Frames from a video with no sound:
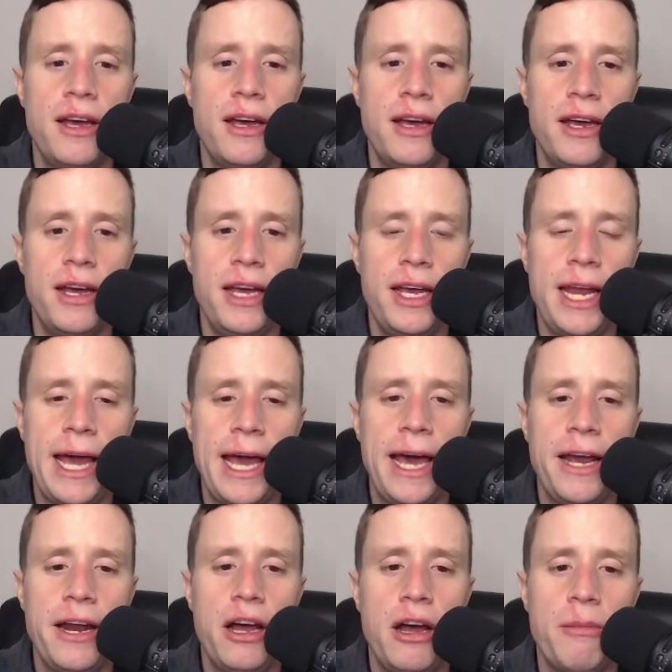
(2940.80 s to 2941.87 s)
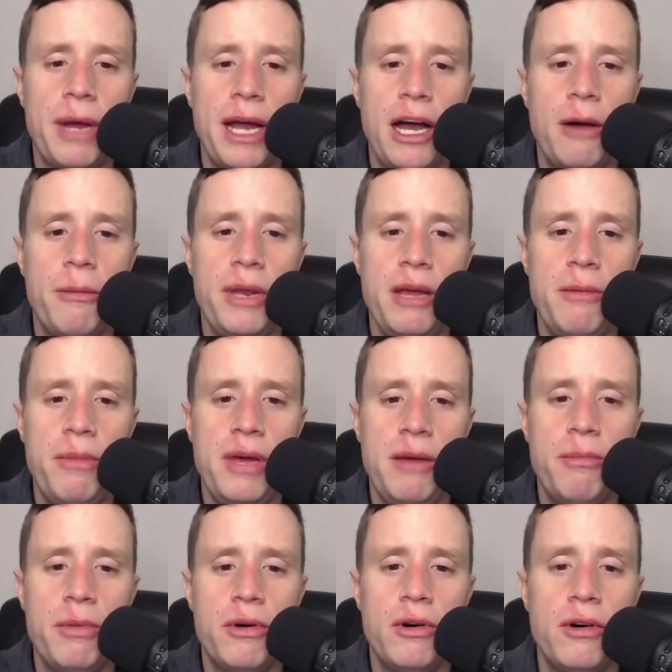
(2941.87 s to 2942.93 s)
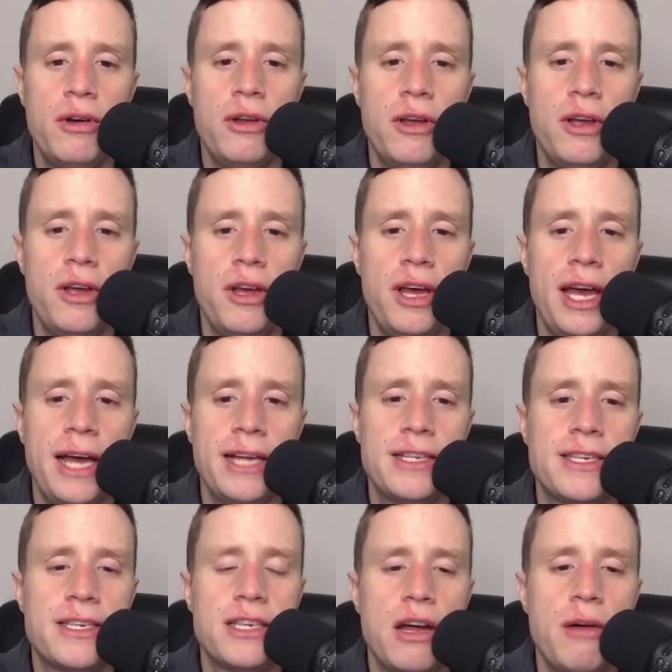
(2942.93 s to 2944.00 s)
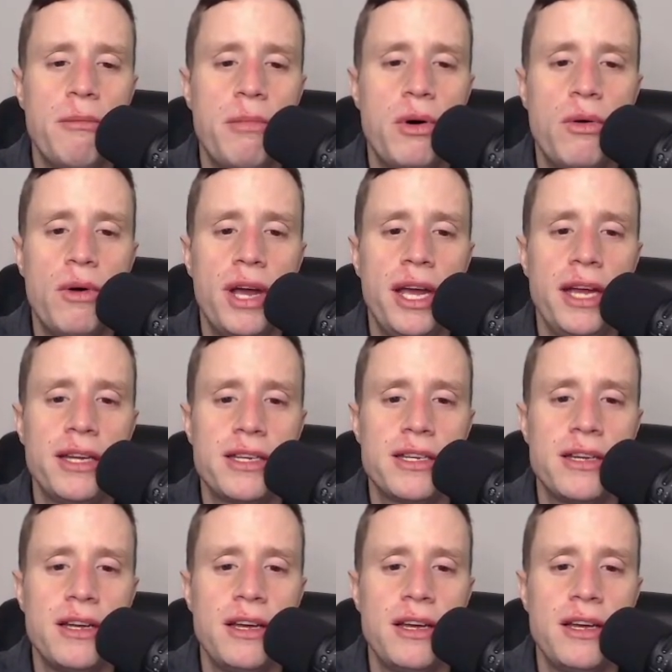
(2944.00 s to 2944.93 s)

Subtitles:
and add up how many people at some point,